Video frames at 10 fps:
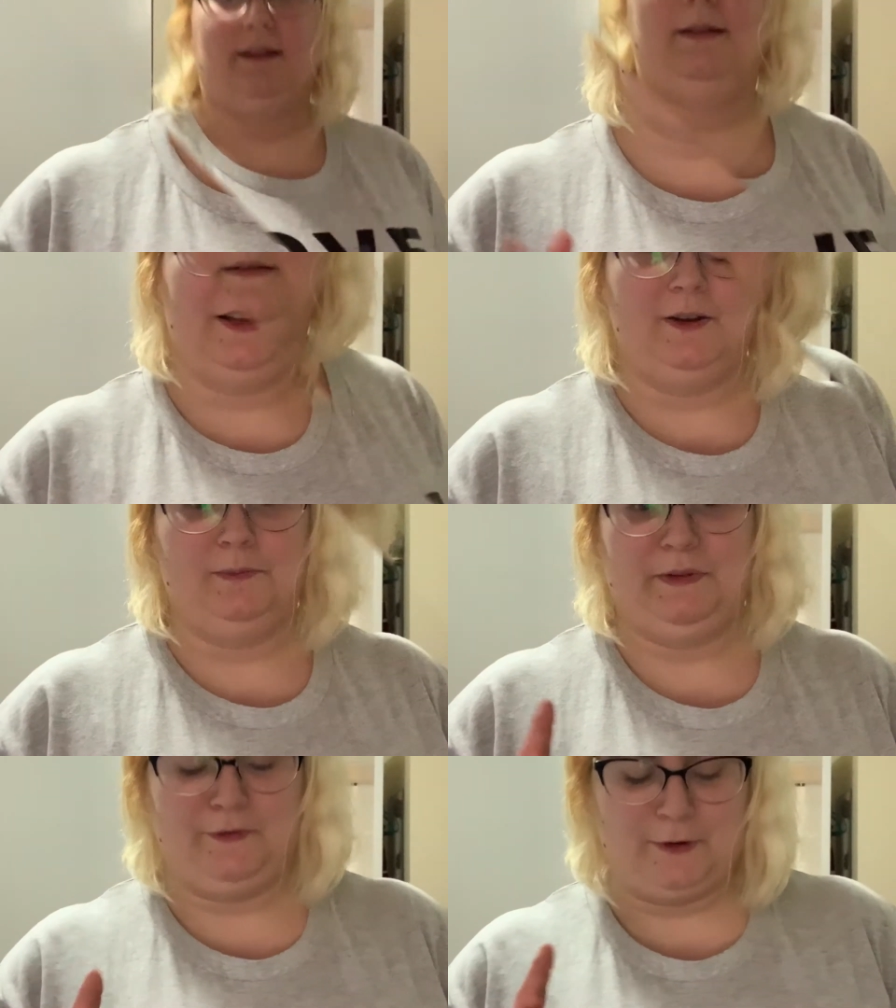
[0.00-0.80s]
So
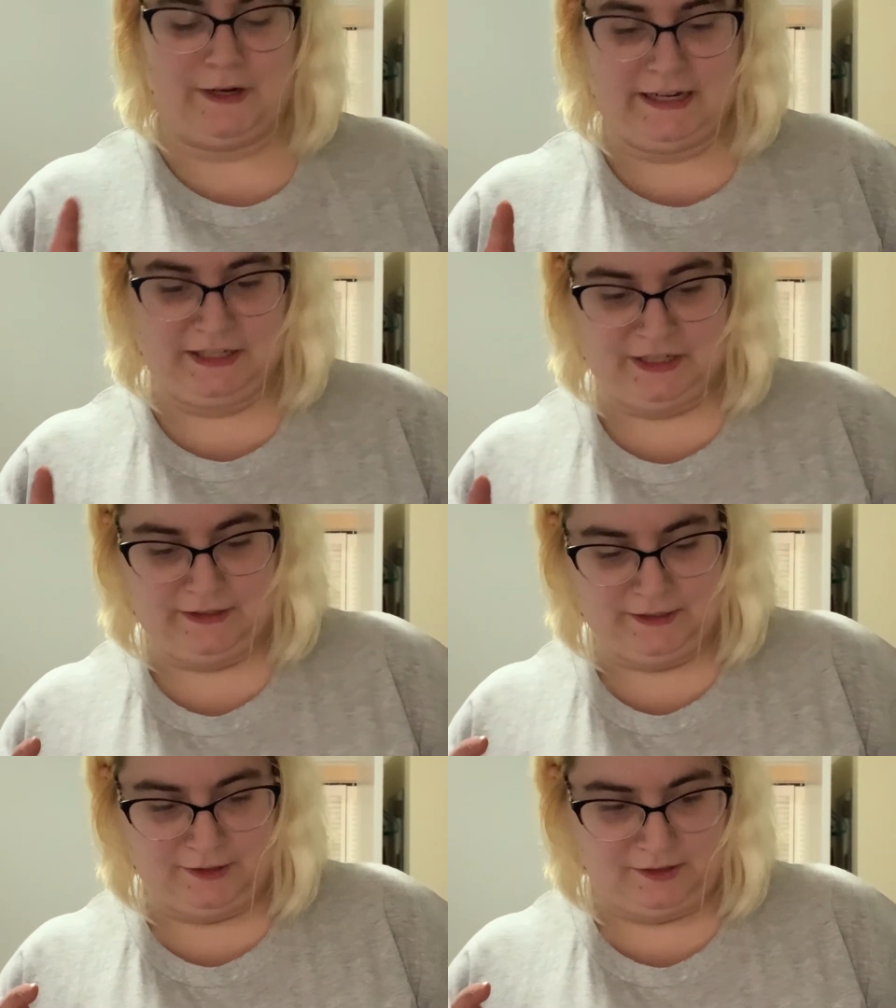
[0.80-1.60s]
before I
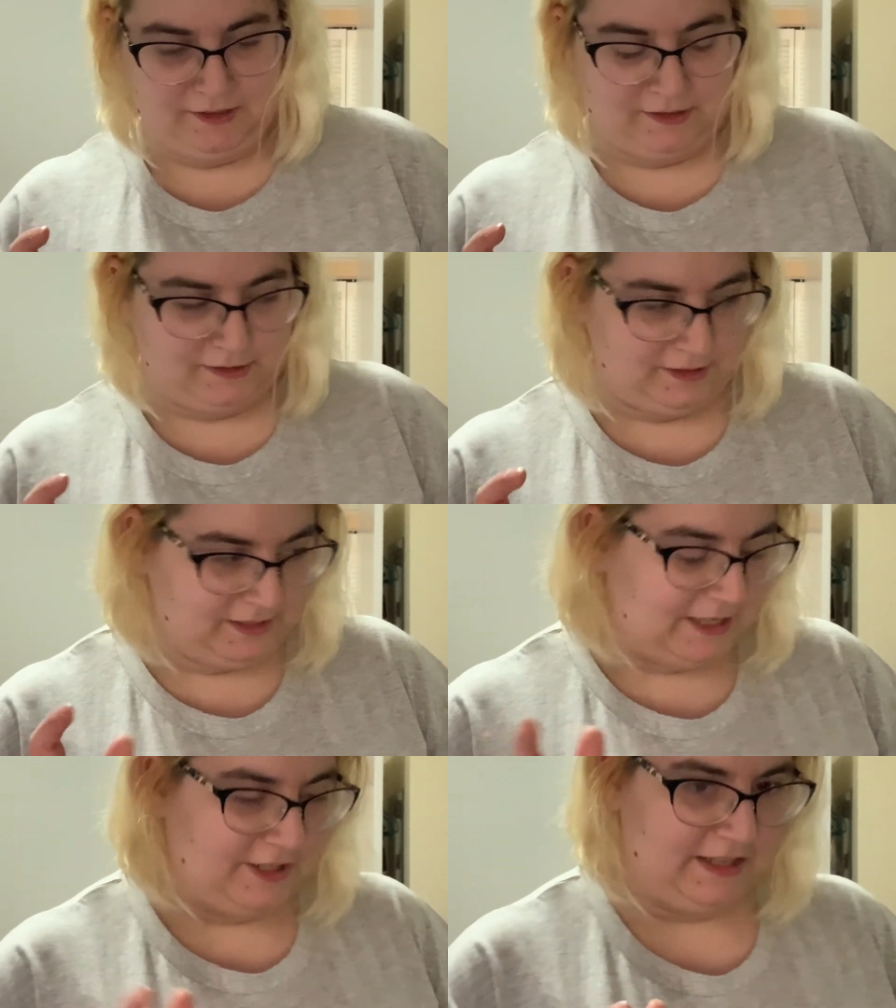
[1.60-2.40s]

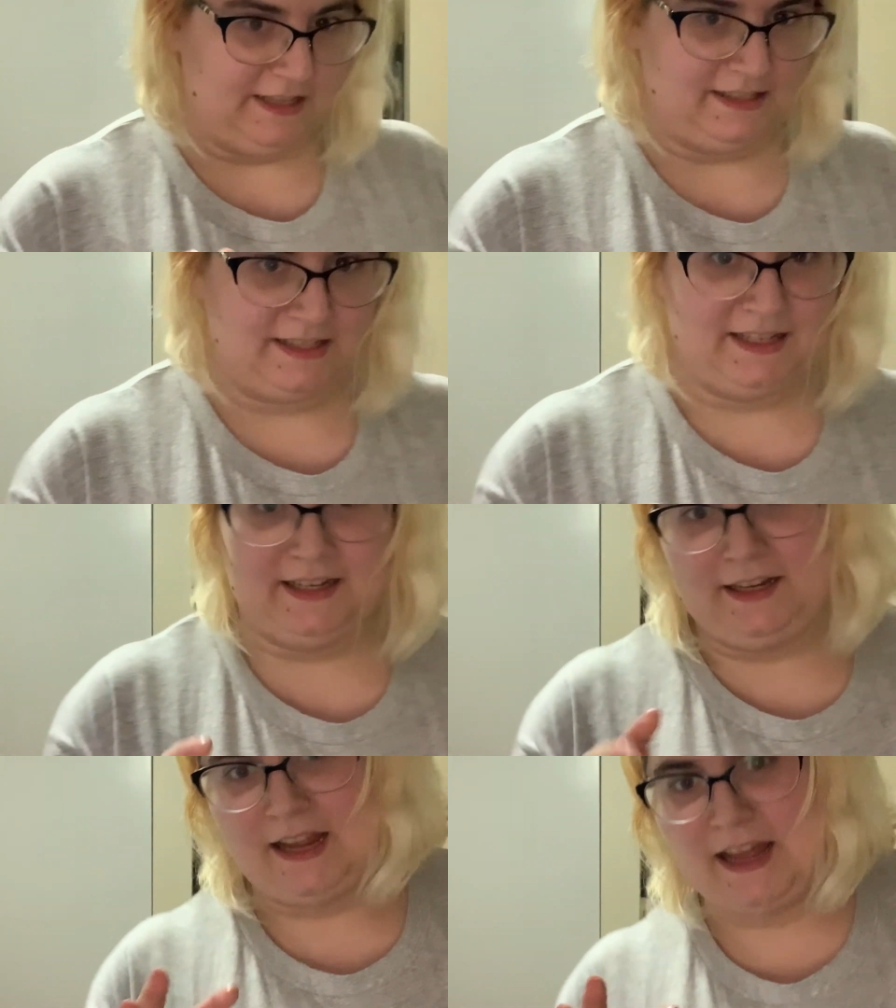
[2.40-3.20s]
tell you this,
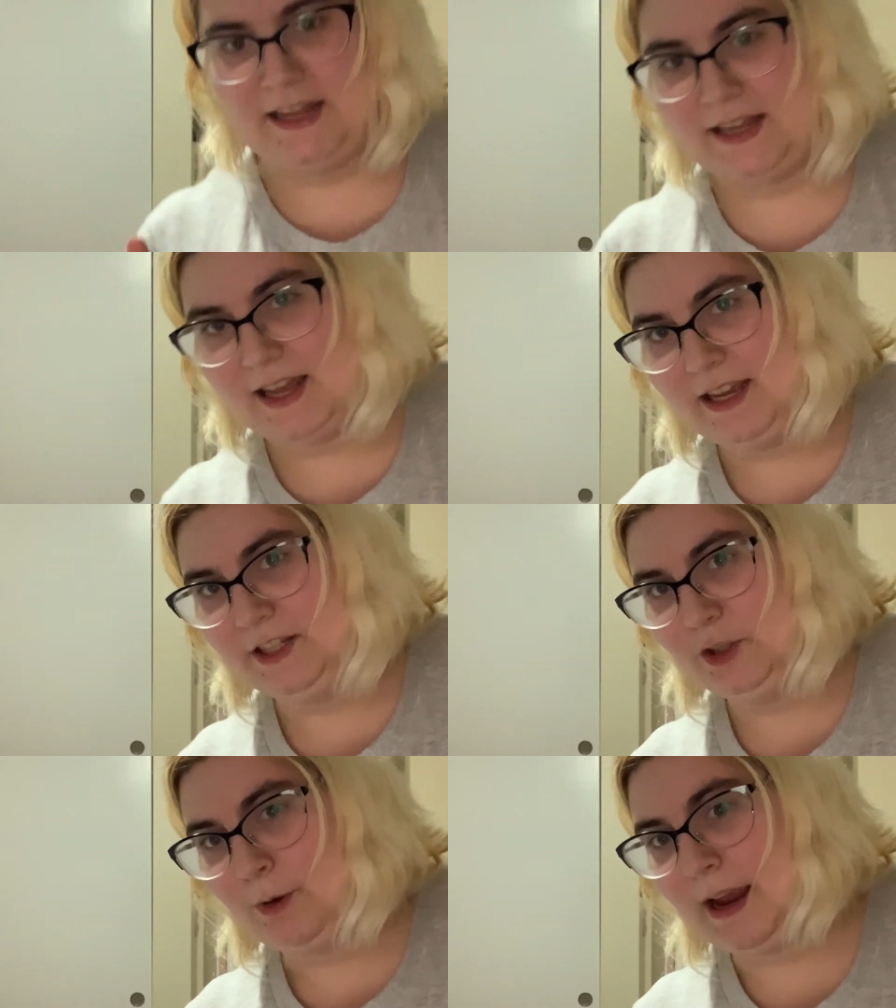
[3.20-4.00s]

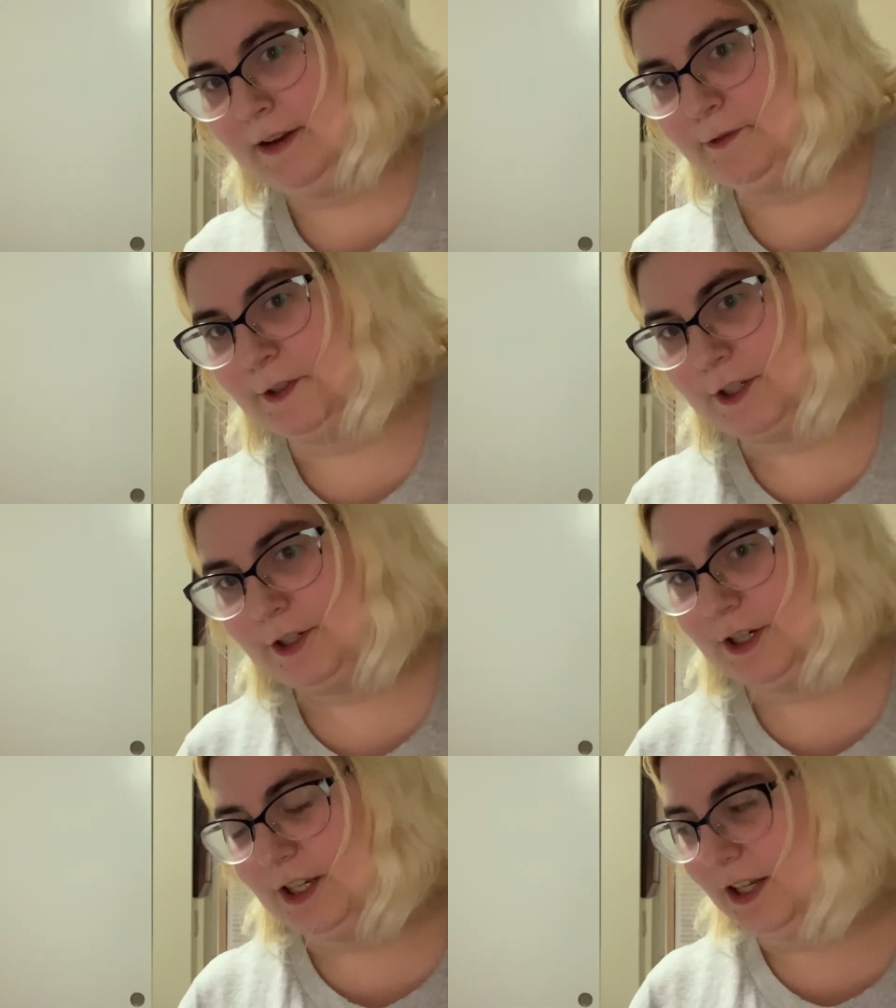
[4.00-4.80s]
tried for a
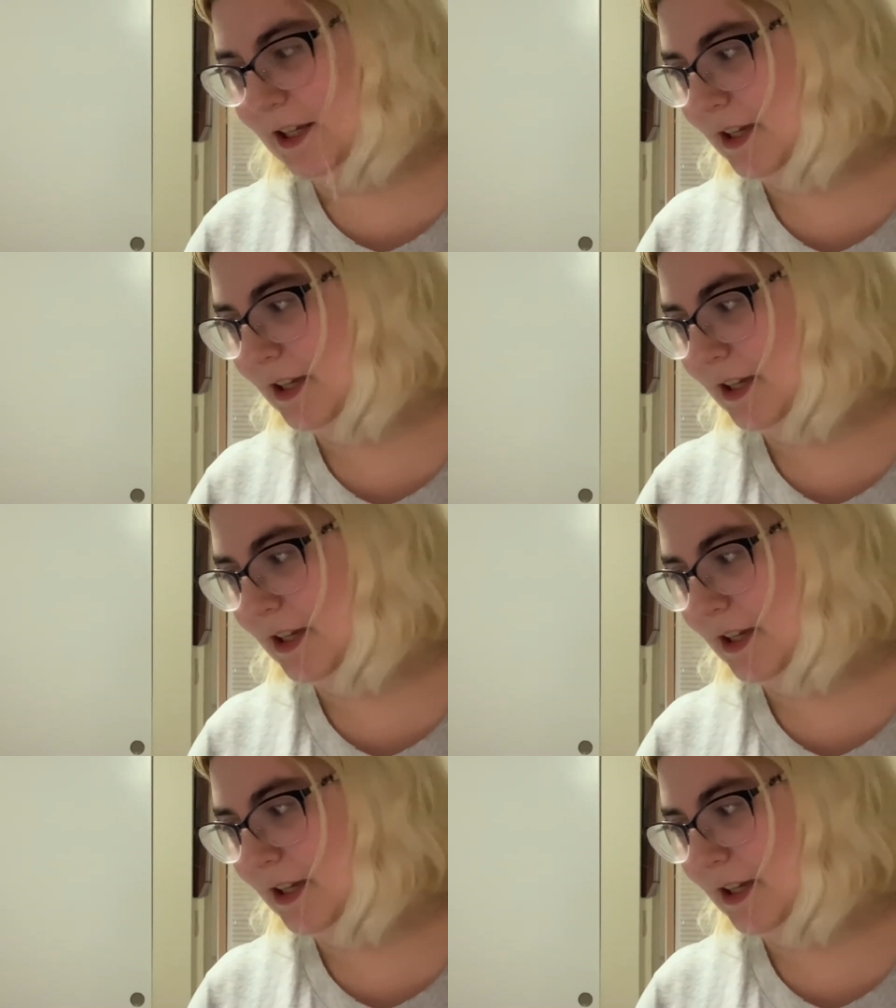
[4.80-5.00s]
good